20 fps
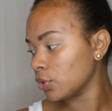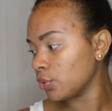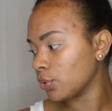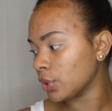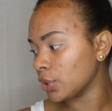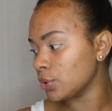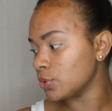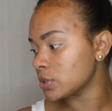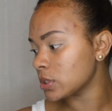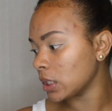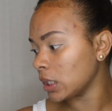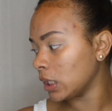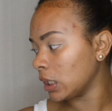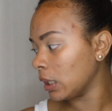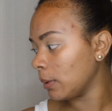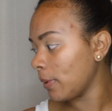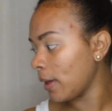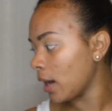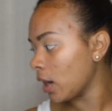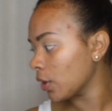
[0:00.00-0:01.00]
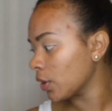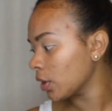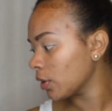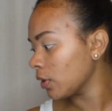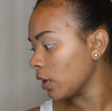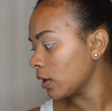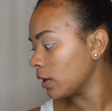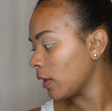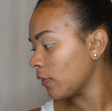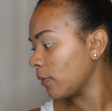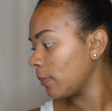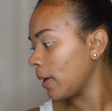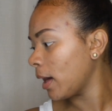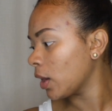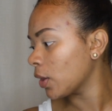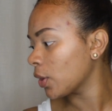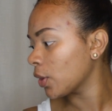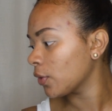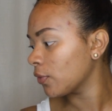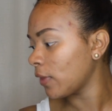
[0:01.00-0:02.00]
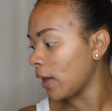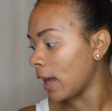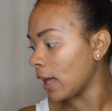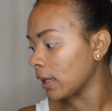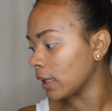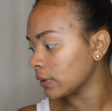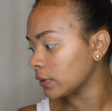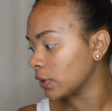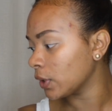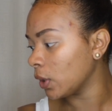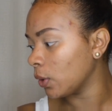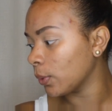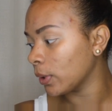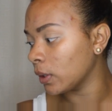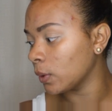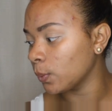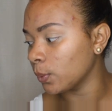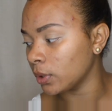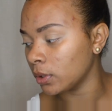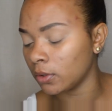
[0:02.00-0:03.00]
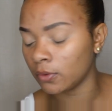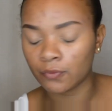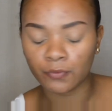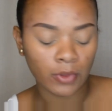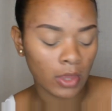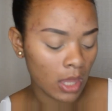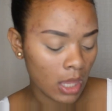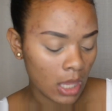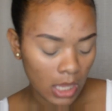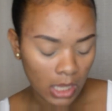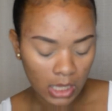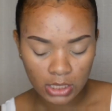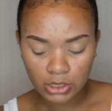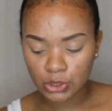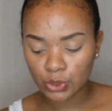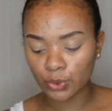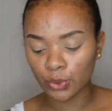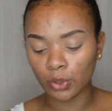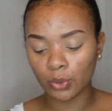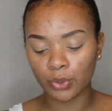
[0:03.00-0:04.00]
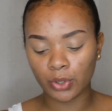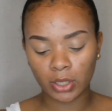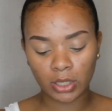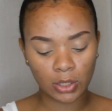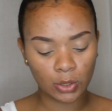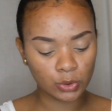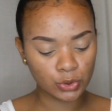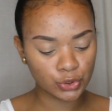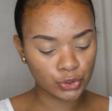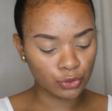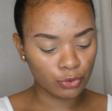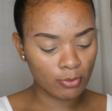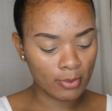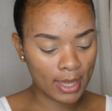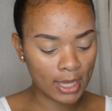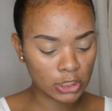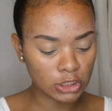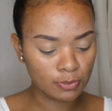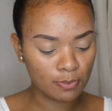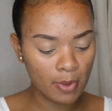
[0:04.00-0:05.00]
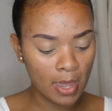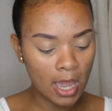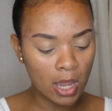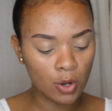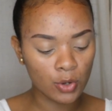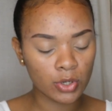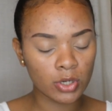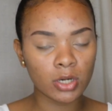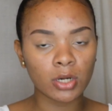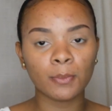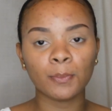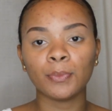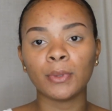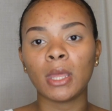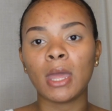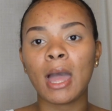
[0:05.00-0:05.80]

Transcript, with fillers: You can use any powder. Another powder that I like to go in with is the L'Oreal True Match powder.